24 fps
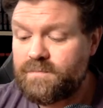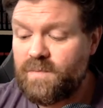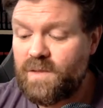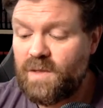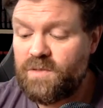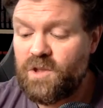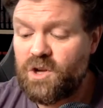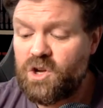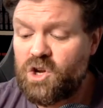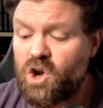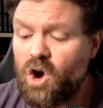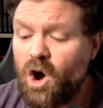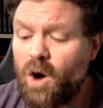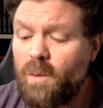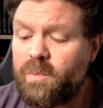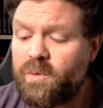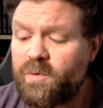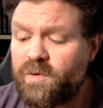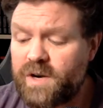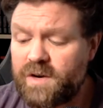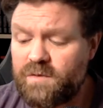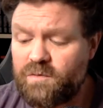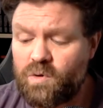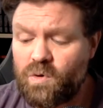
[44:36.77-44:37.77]
The
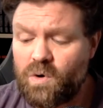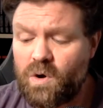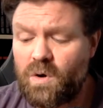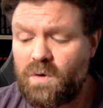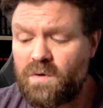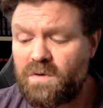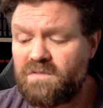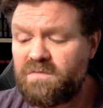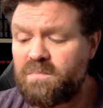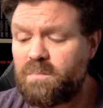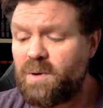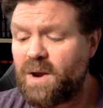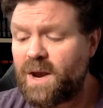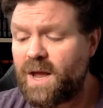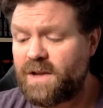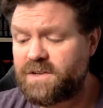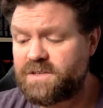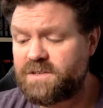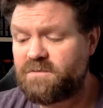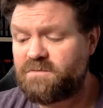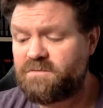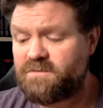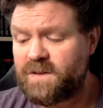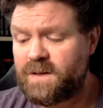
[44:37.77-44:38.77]
coppery roar of
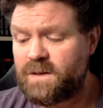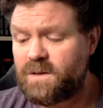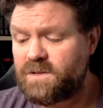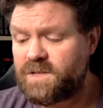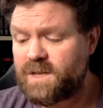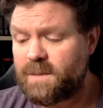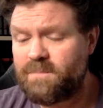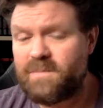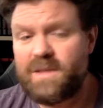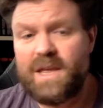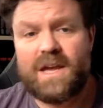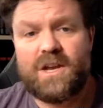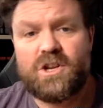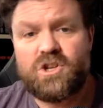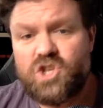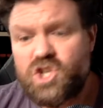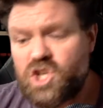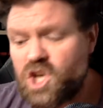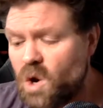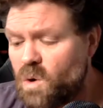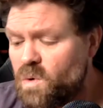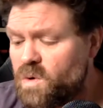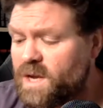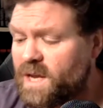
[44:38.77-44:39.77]
blood filled him,
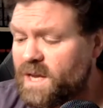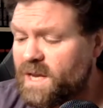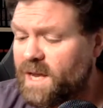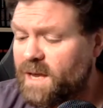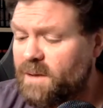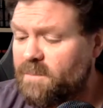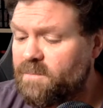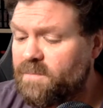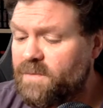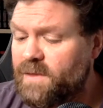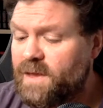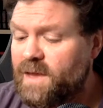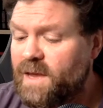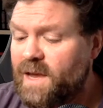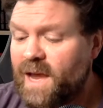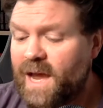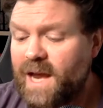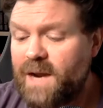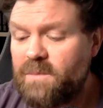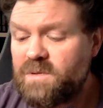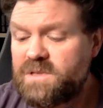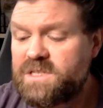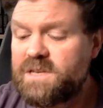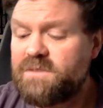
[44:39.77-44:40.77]
choking him,
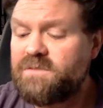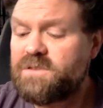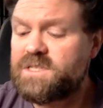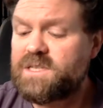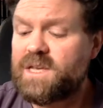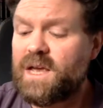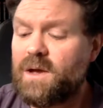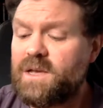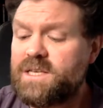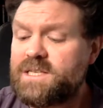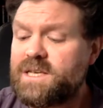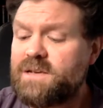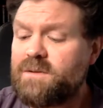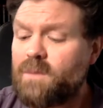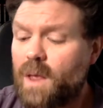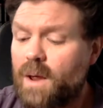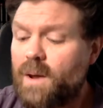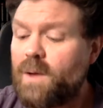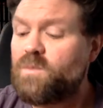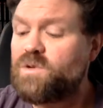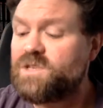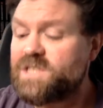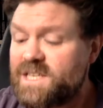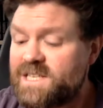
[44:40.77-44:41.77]
and it was as
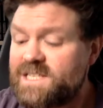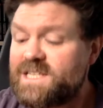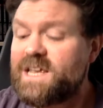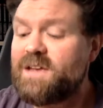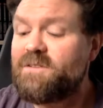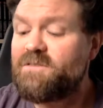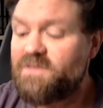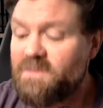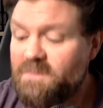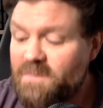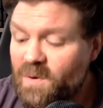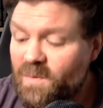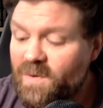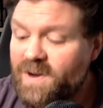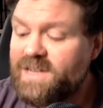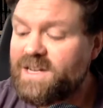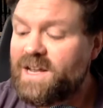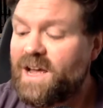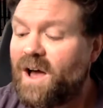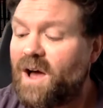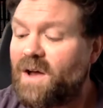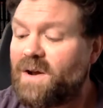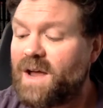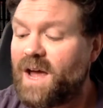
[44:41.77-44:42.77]
if
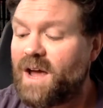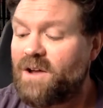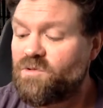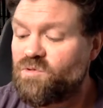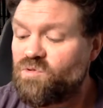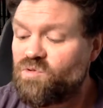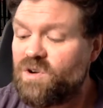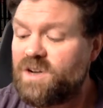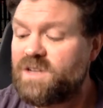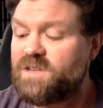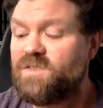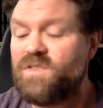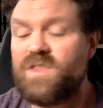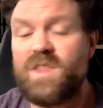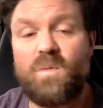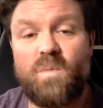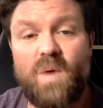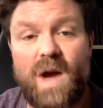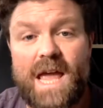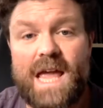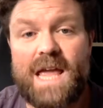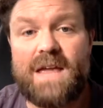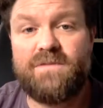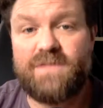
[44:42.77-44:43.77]
Meridiana had ridden the
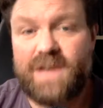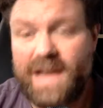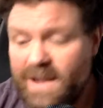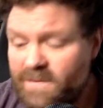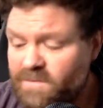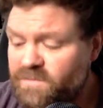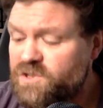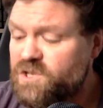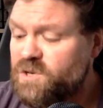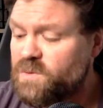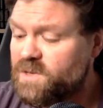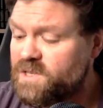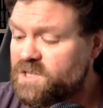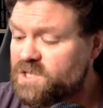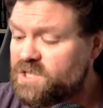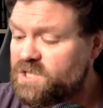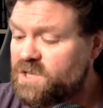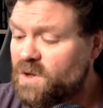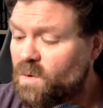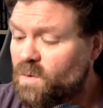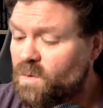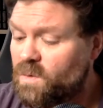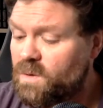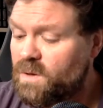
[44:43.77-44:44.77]
wave into his
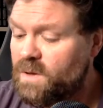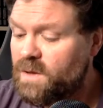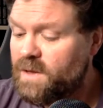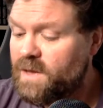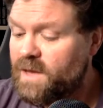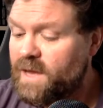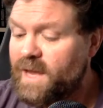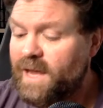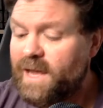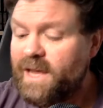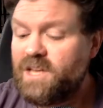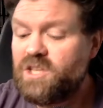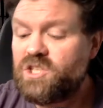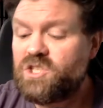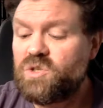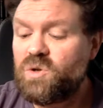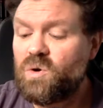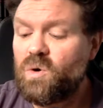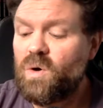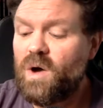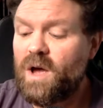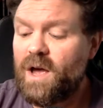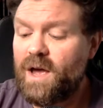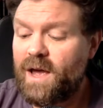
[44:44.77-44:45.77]
soul. He
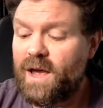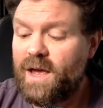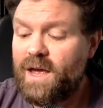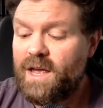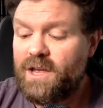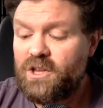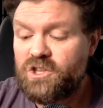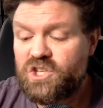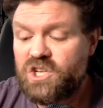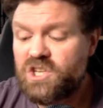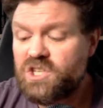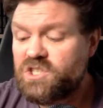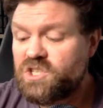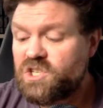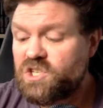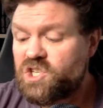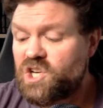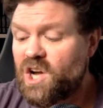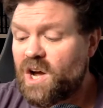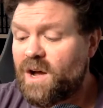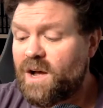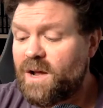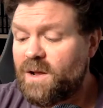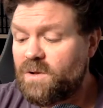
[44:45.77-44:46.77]
saw her, just a
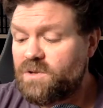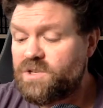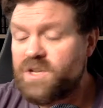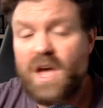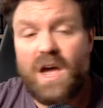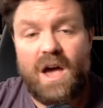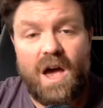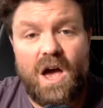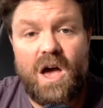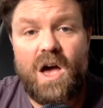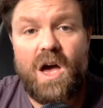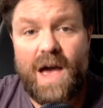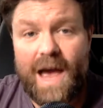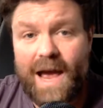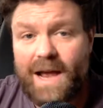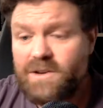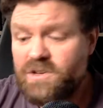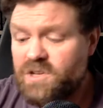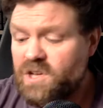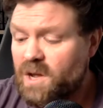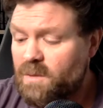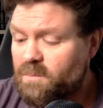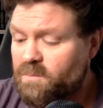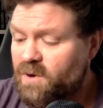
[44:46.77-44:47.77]
child, her
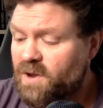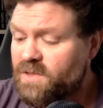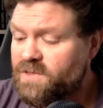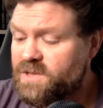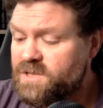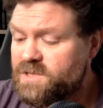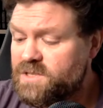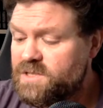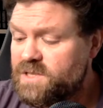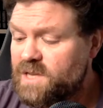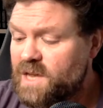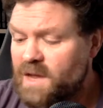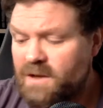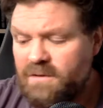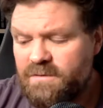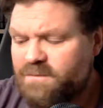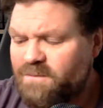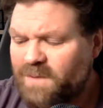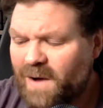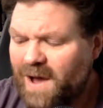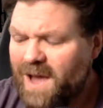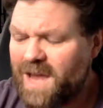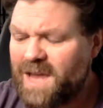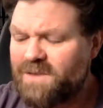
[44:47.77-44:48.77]
and her brothers,
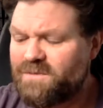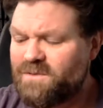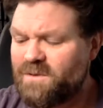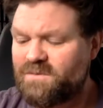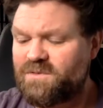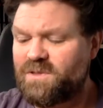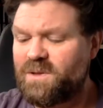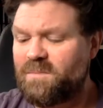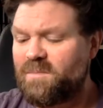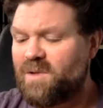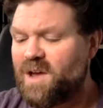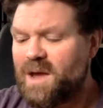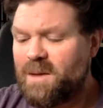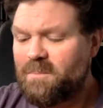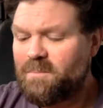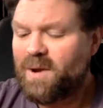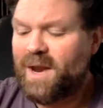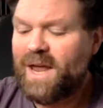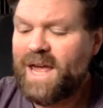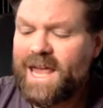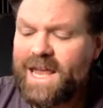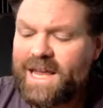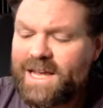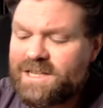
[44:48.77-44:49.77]
5 of them,
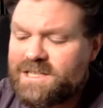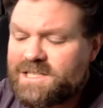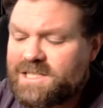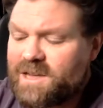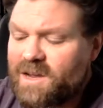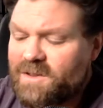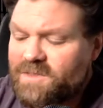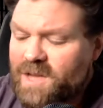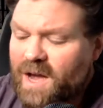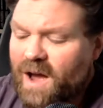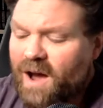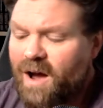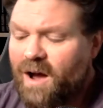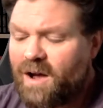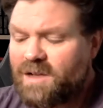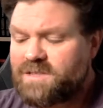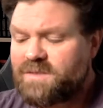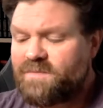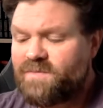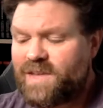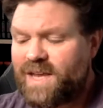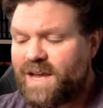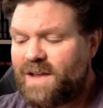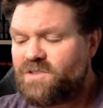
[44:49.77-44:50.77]
playing inside the heart
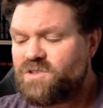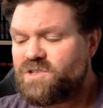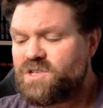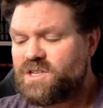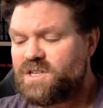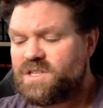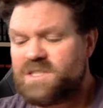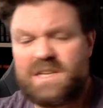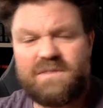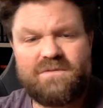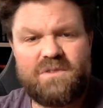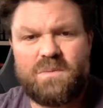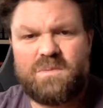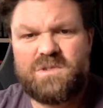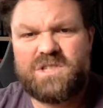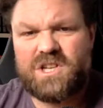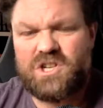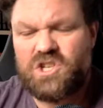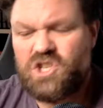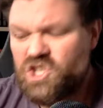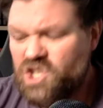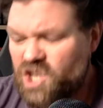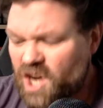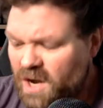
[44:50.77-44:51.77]
of the engine as if it was a
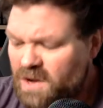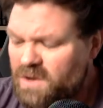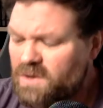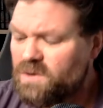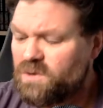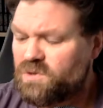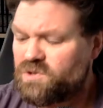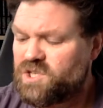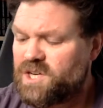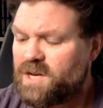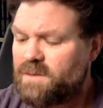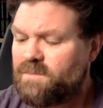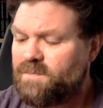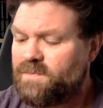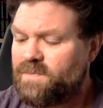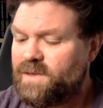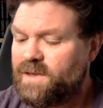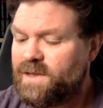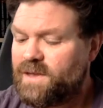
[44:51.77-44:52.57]
jungle gym.